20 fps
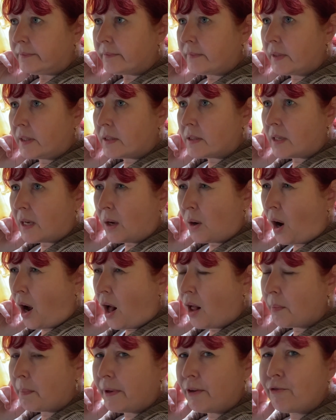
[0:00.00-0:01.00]
So
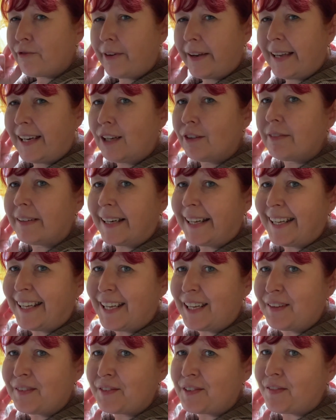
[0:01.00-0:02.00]
I'll be really
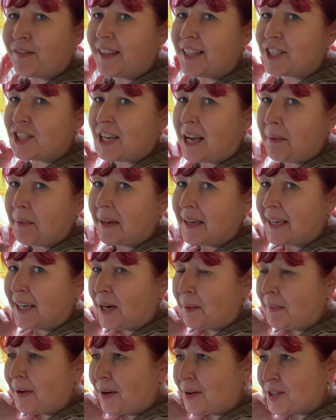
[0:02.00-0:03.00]
relieved if this chap can
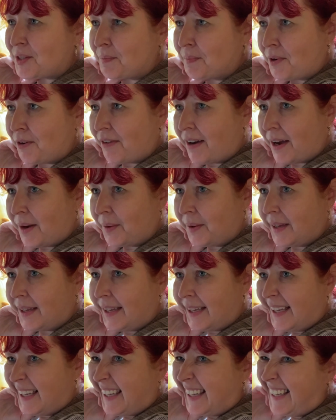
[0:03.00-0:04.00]
come out tomorrow
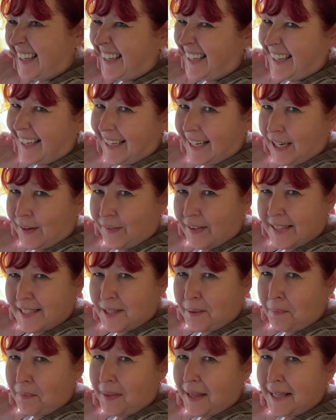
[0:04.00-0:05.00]
and if it's
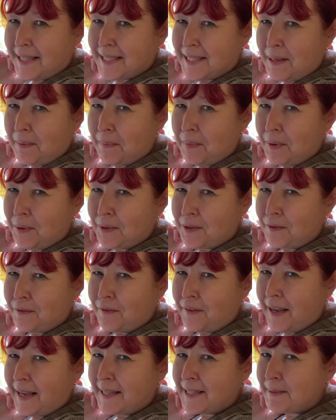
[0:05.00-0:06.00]
something simple to
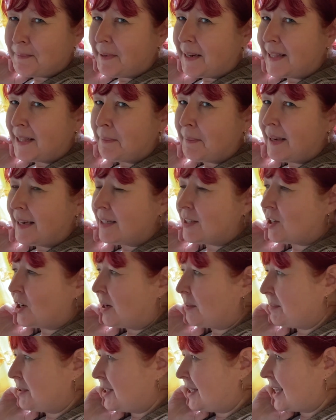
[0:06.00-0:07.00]
fix. But in the
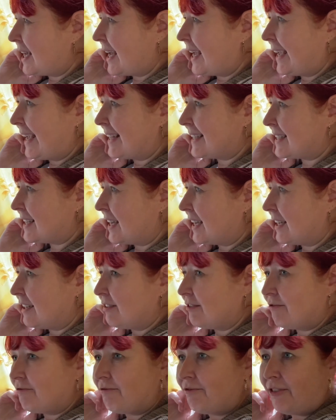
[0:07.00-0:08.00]
meantime, today it's a
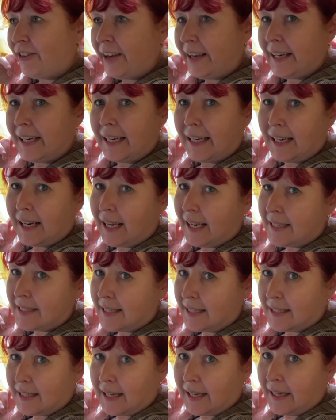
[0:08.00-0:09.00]
really
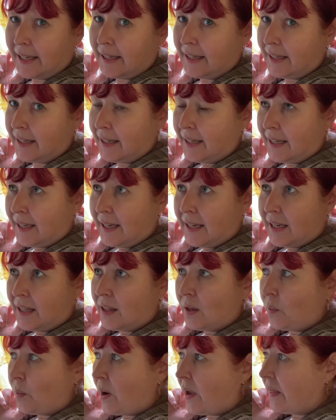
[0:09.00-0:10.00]
lazy day.
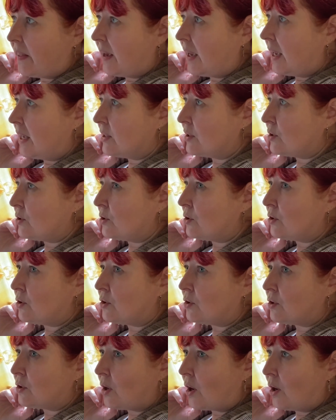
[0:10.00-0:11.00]
The weather is
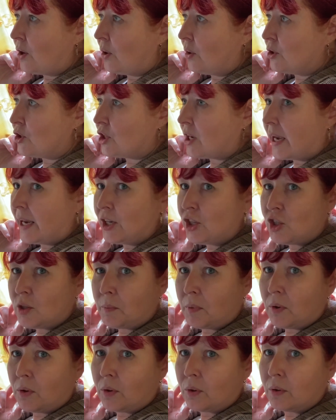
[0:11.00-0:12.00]
so
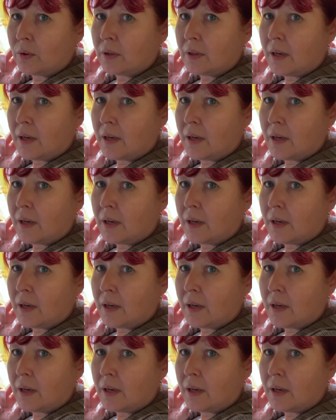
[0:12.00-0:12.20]
changeable,